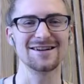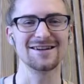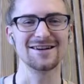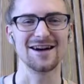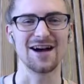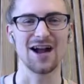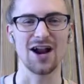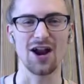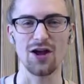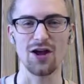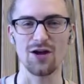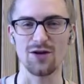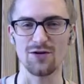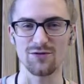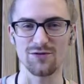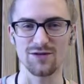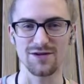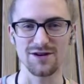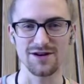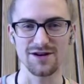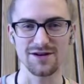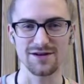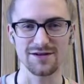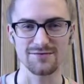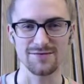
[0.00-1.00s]
Hello,
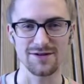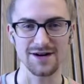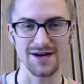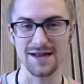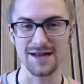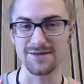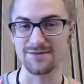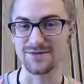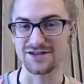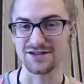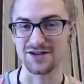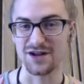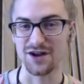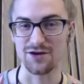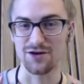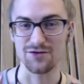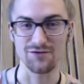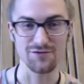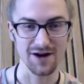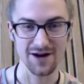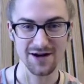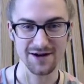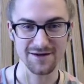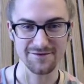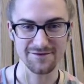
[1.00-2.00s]
my name is
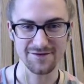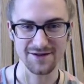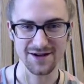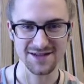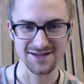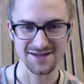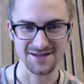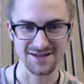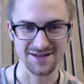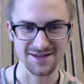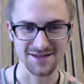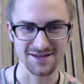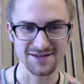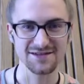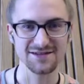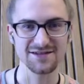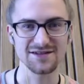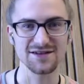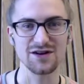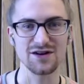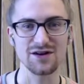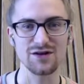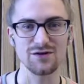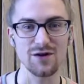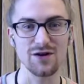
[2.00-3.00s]
Orion Valencia.
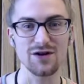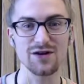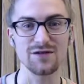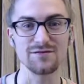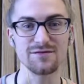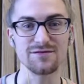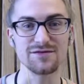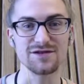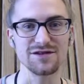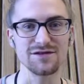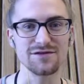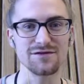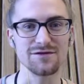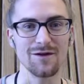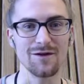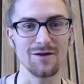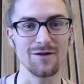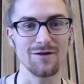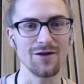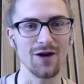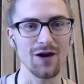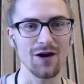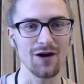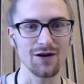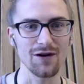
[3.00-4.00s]
Welcome to
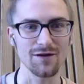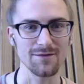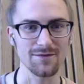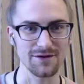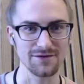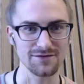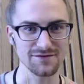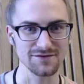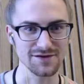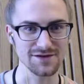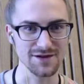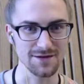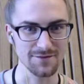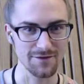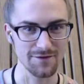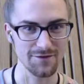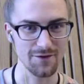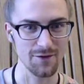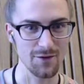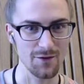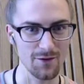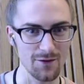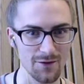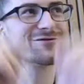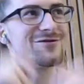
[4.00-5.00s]
vlog post number
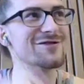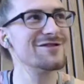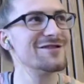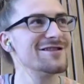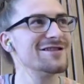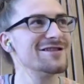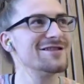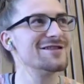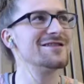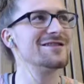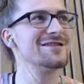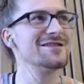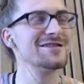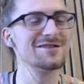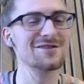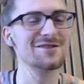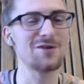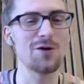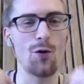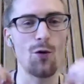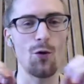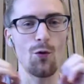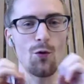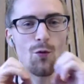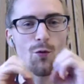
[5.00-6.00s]
4.
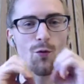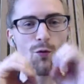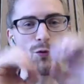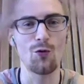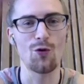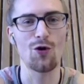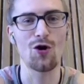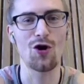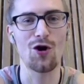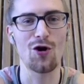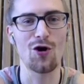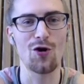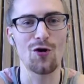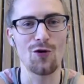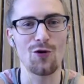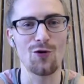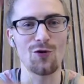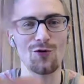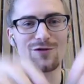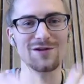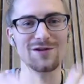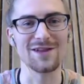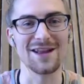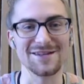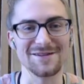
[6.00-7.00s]
Whew,
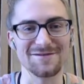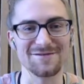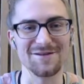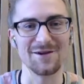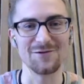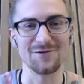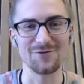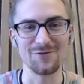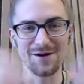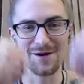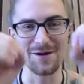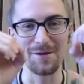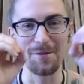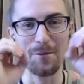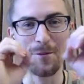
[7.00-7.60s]
that's a fun one.